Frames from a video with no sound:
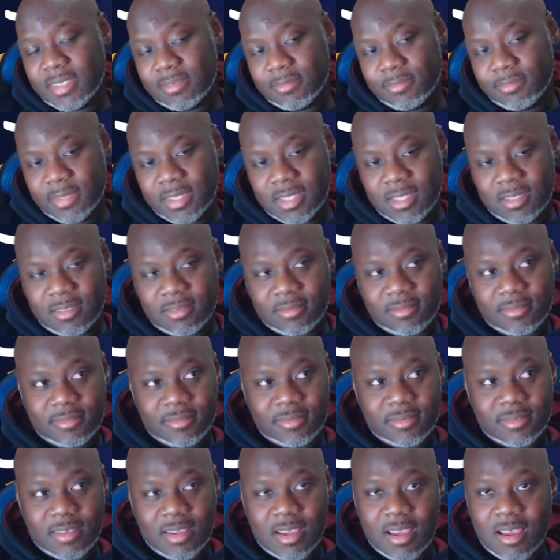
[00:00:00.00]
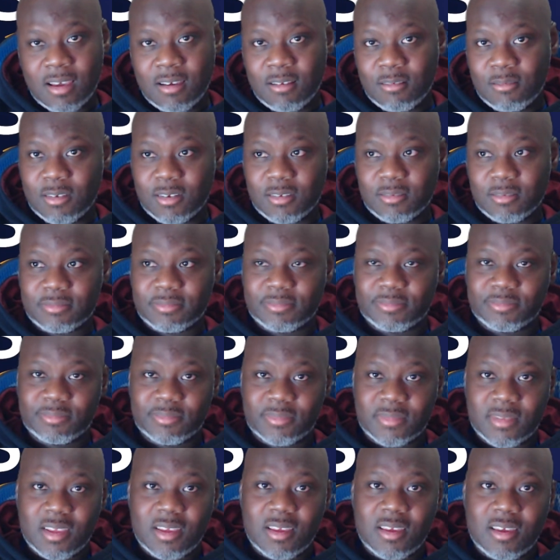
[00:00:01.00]
But I don't know
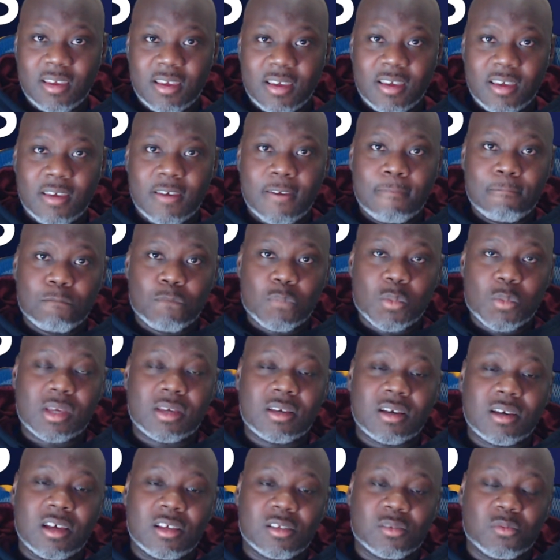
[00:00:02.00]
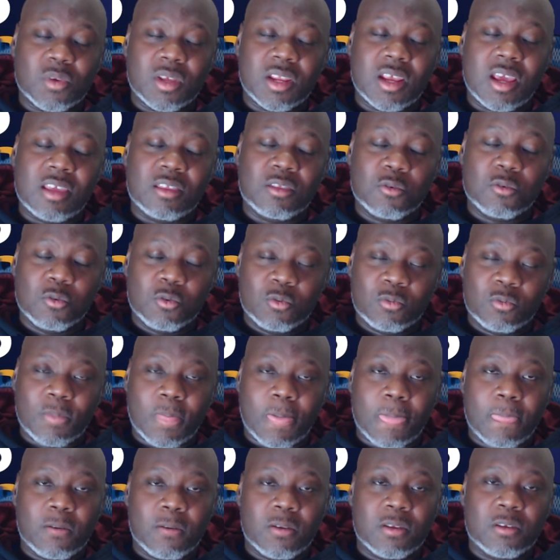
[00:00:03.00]
because when you
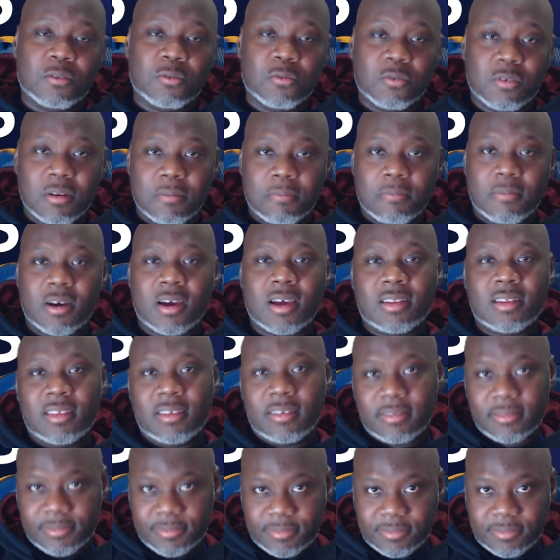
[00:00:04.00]
do the money,